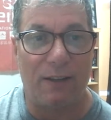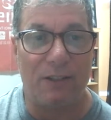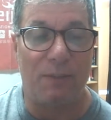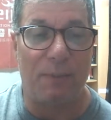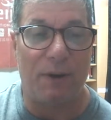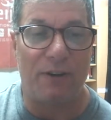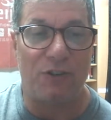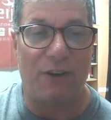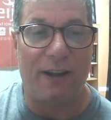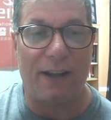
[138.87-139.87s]
did the
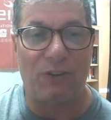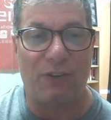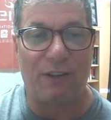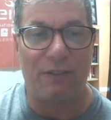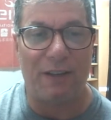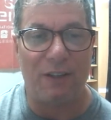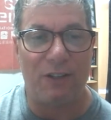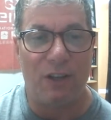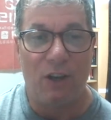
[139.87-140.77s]
Para-Triathlon event,